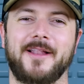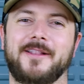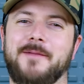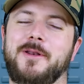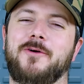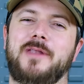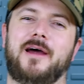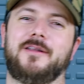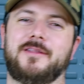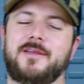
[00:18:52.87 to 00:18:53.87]
Let me know
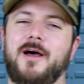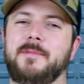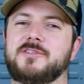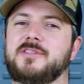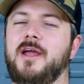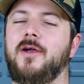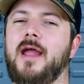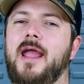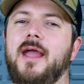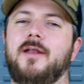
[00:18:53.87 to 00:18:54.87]
down in the comments
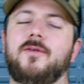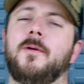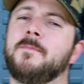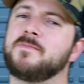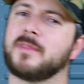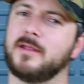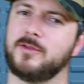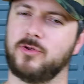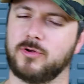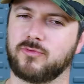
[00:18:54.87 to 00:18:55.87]
there. And
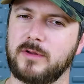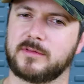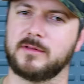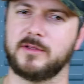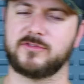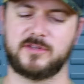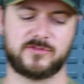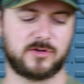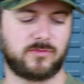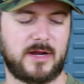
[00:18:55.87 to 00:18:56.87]
do you agree with the list?
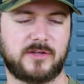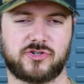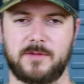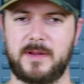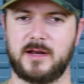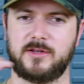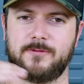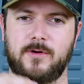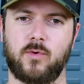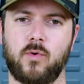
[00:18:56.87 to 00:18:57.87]
Disagreed? Should it be in a
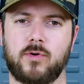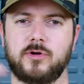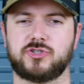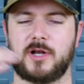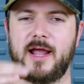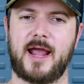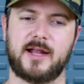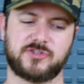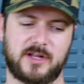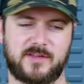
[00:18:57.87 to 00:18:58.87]
different order? Should I
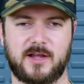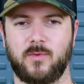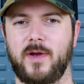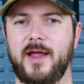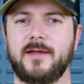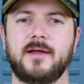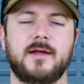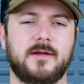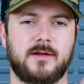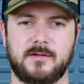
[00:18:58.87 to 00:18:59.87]
add? Should I take away?
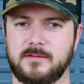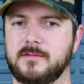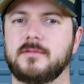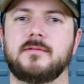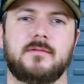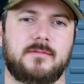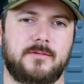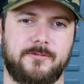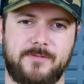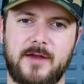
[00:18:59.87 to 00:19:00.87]

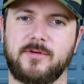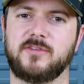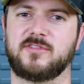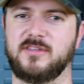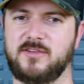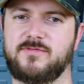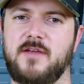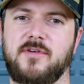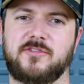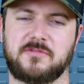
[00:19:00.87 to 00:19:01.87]
Favorites, least
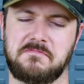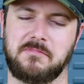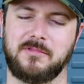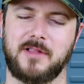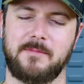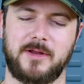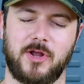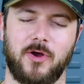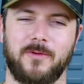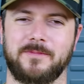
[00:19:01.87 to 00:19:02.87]
favorites, let me know